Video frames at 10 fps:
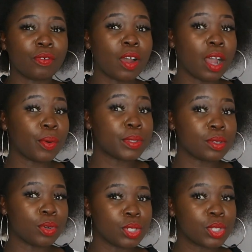of how it's
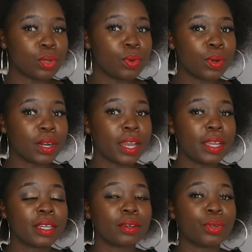going to look
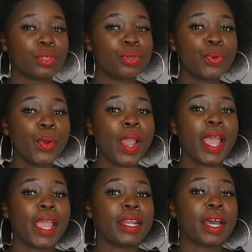like on you
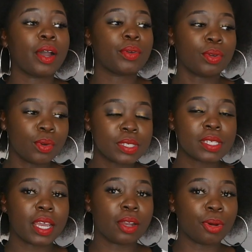and how it looks
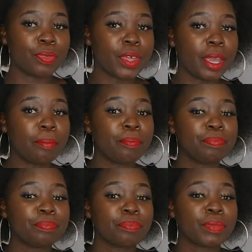like on them,
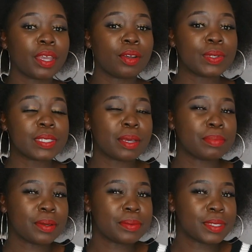because
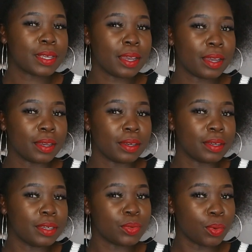sometimes
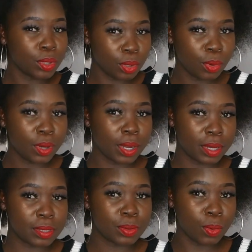it won't look
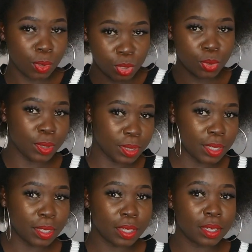as what you are
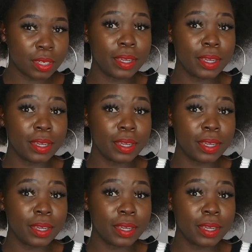thinking.